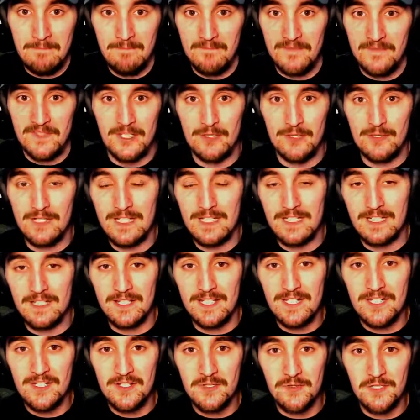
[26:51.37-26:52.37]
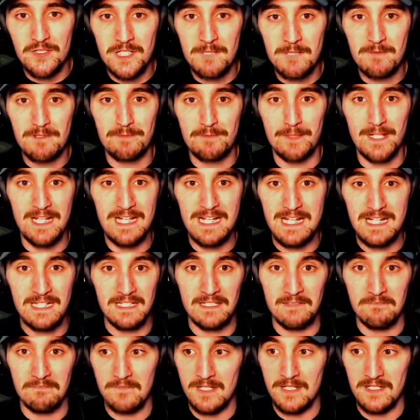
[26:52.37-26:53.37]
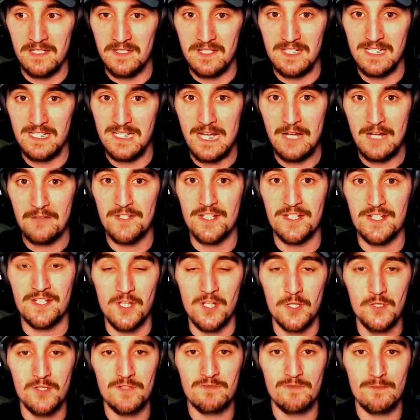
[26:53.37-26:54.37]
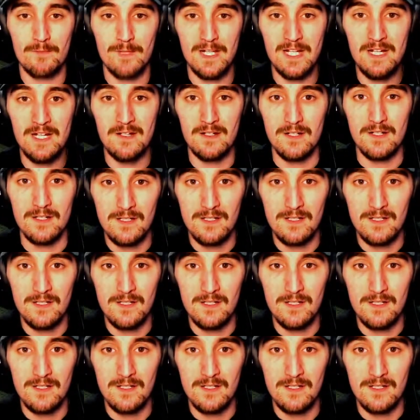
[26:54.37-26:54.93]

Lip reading: tune into these two teams playing and see how this goes from here.